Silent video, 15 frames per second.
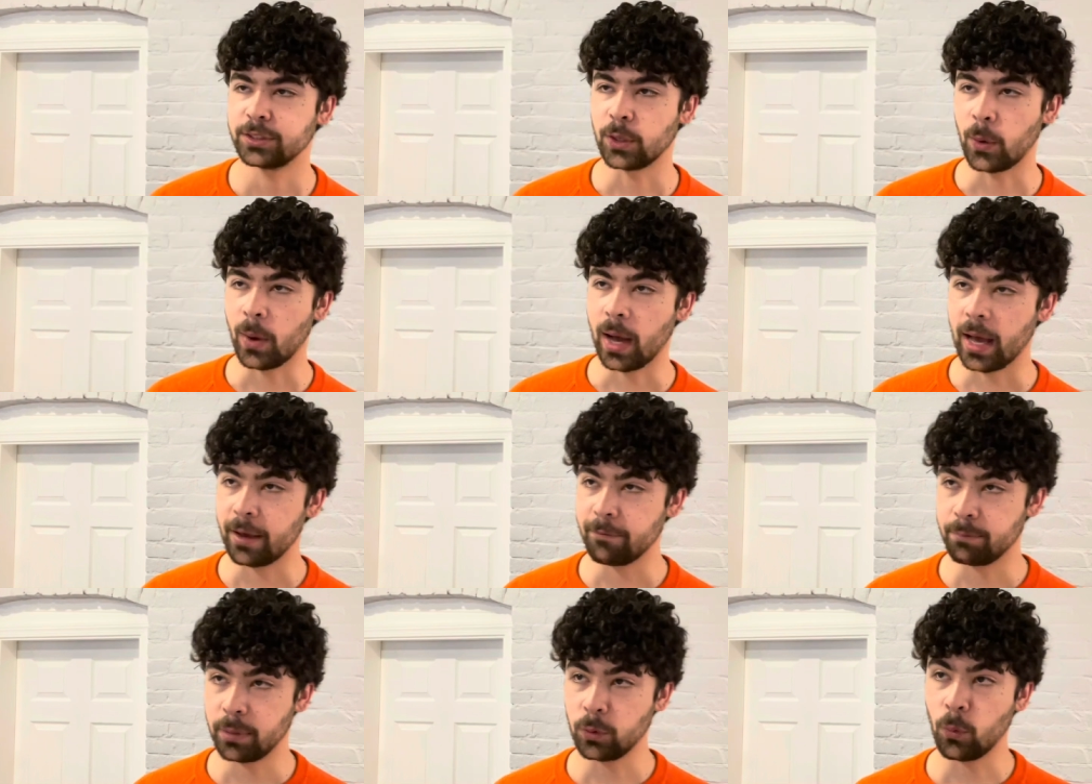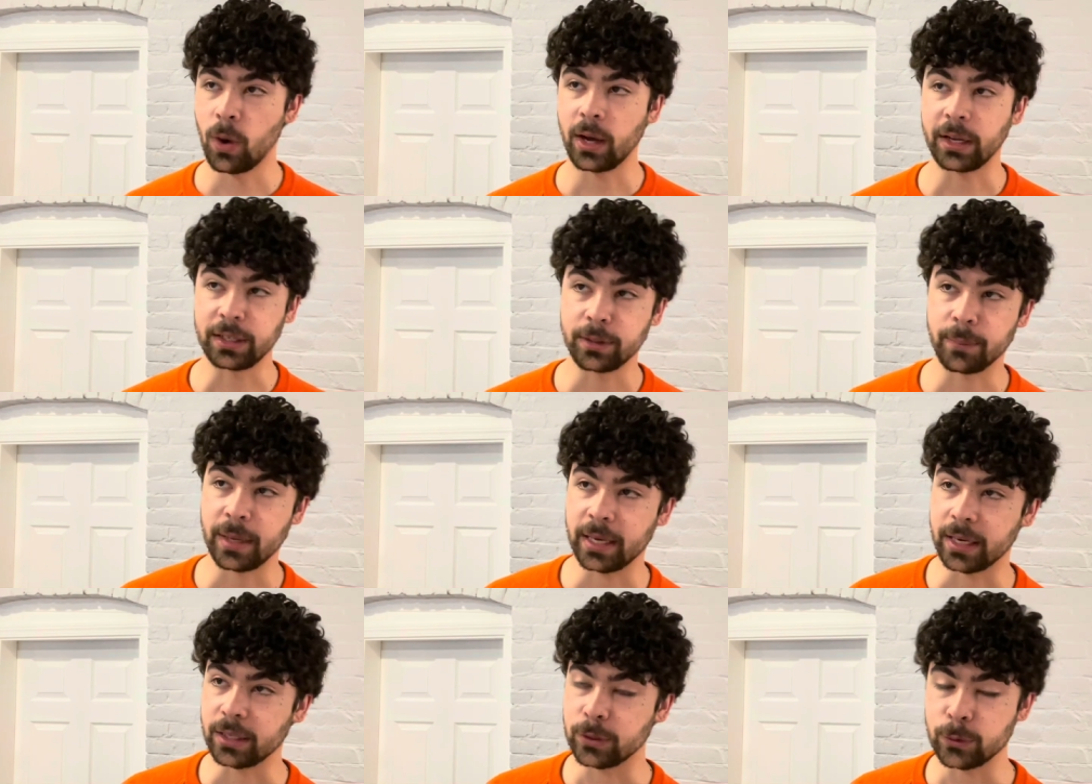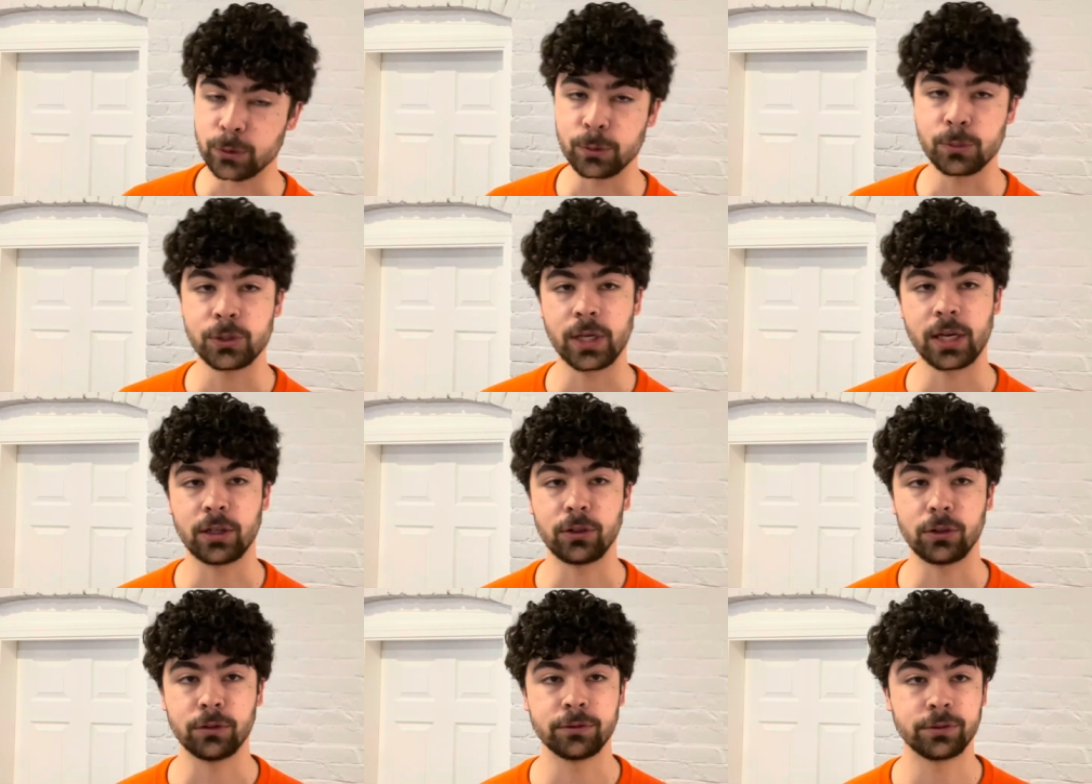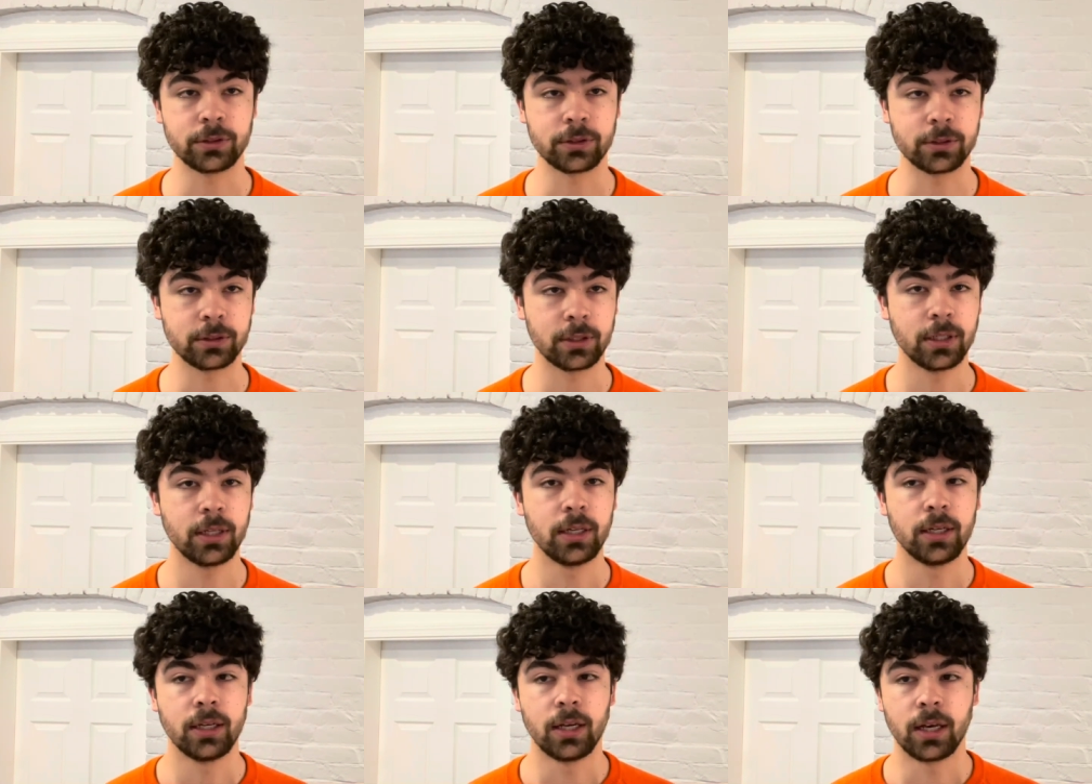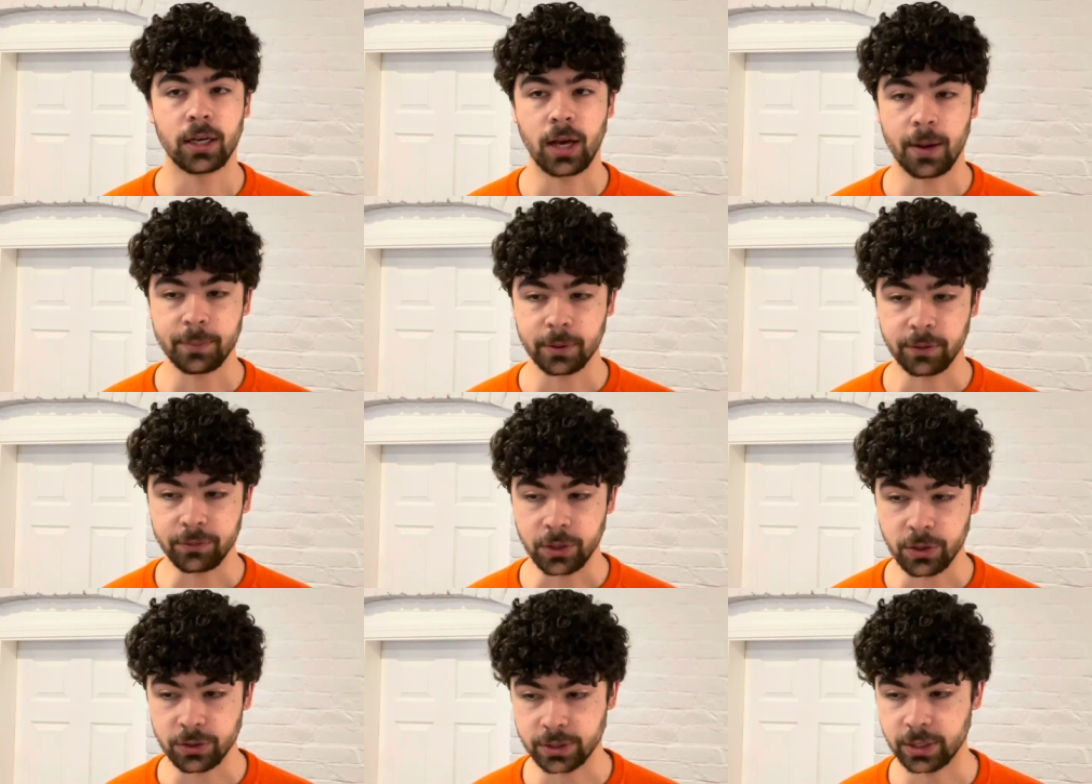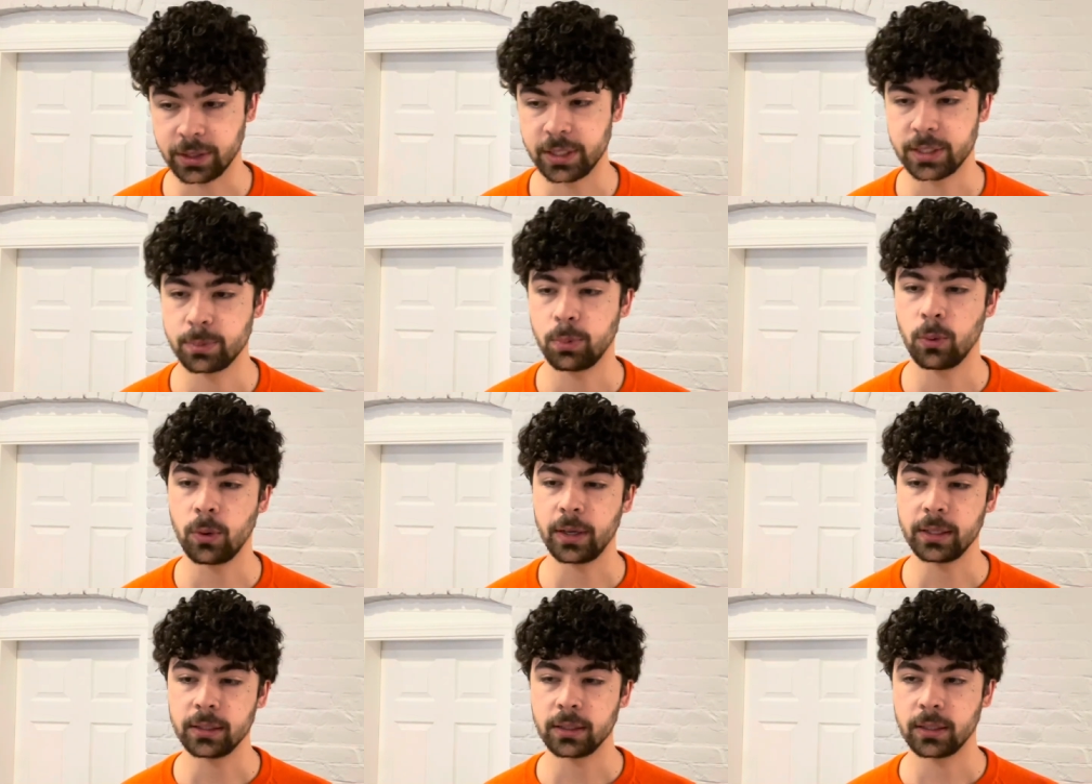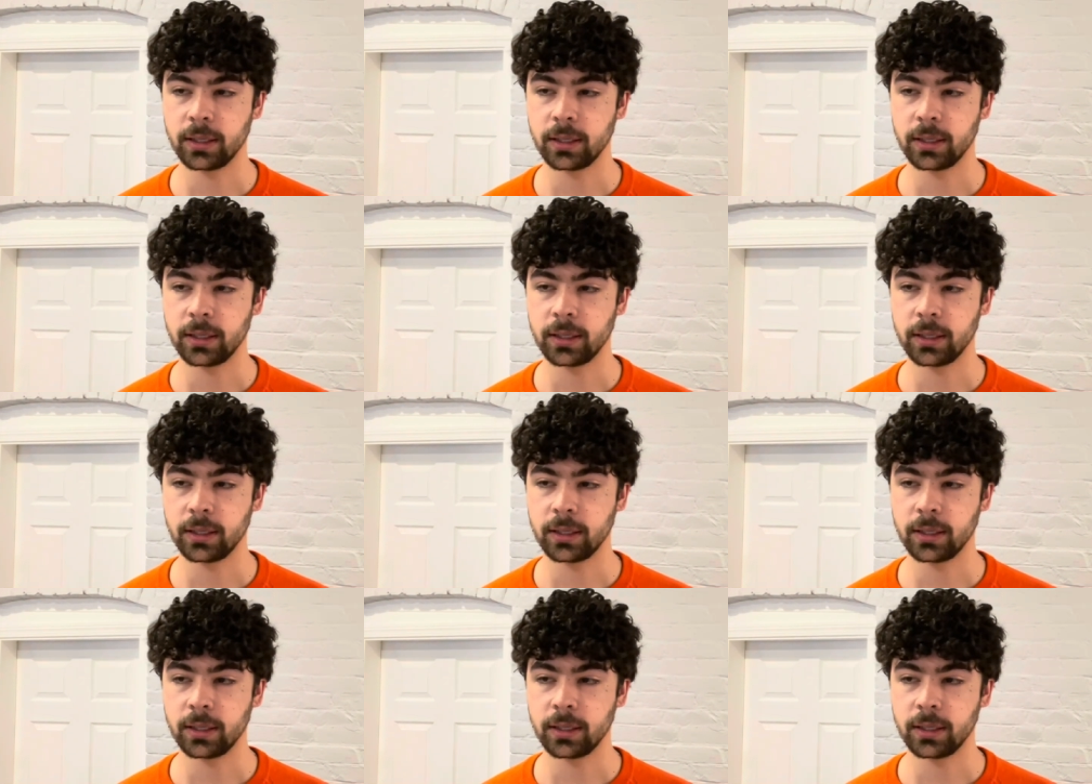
I've been wanting to make a YouTube channel for a couple of years at this point,